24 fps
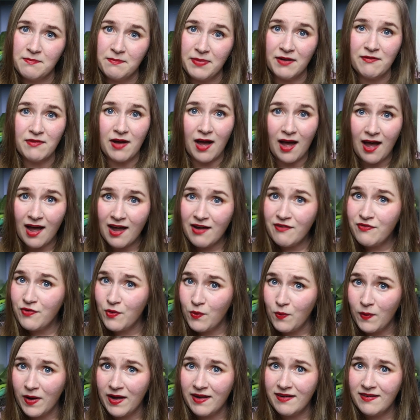But I,
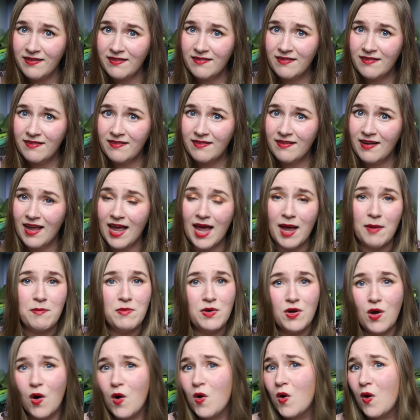for one,
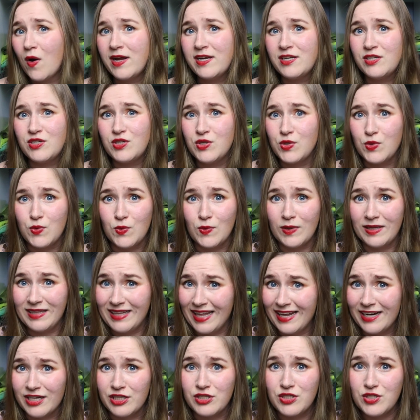am not going to
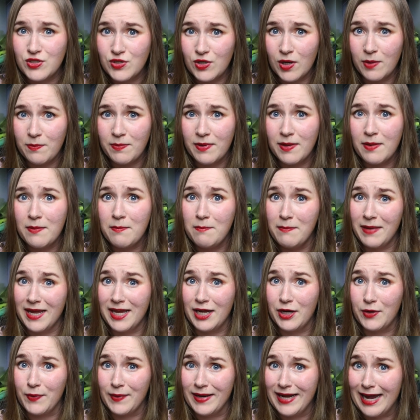let it stop me
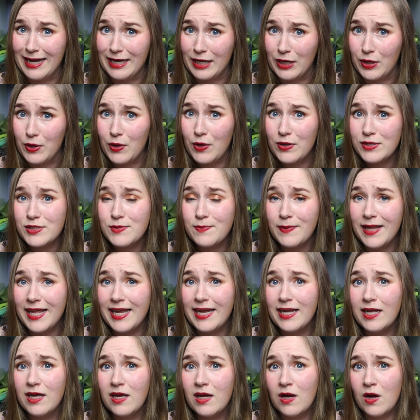creating
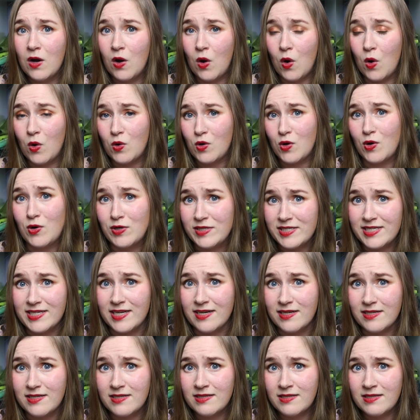cosplay or
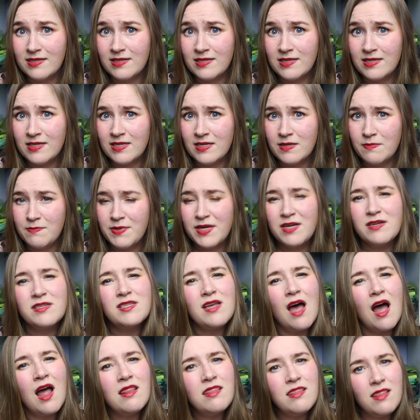content, because
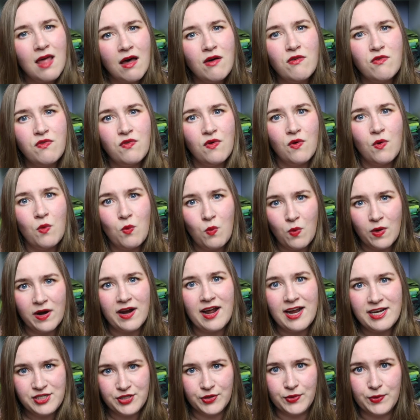I love what
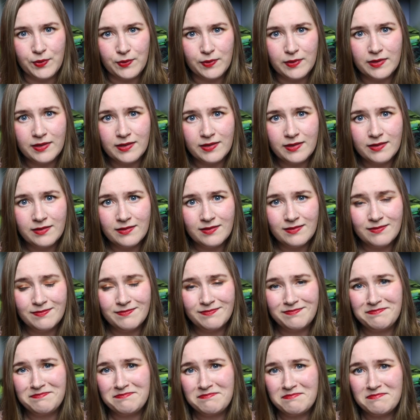I do.
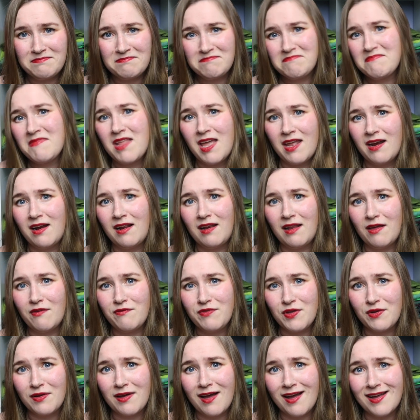And I love
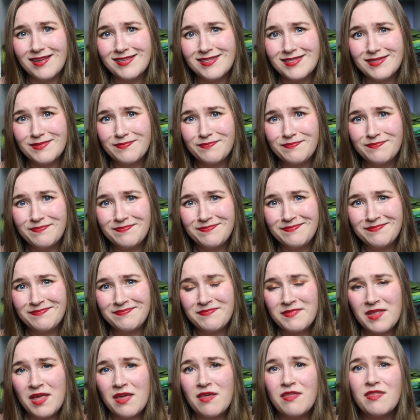you guys.
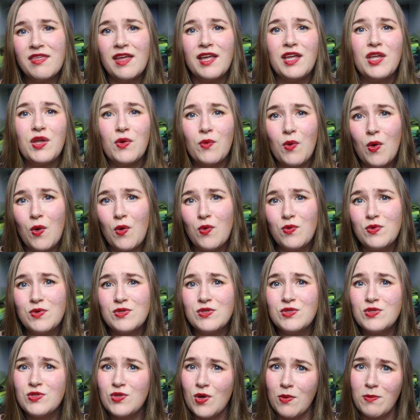Thank you all
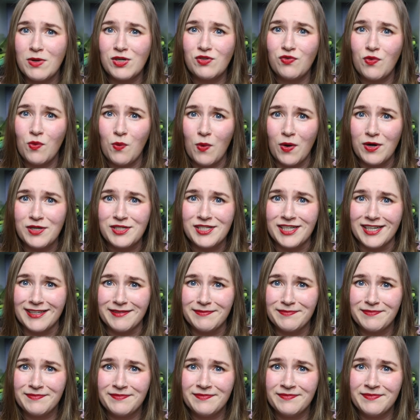so much for
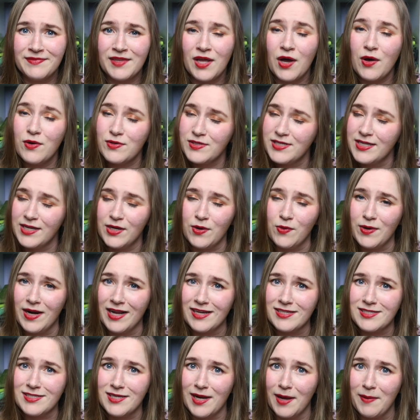watching. I'll see you all
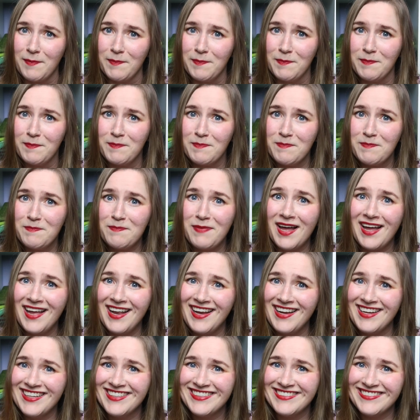next time.
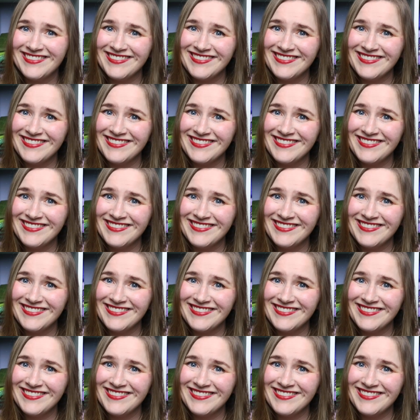Bye.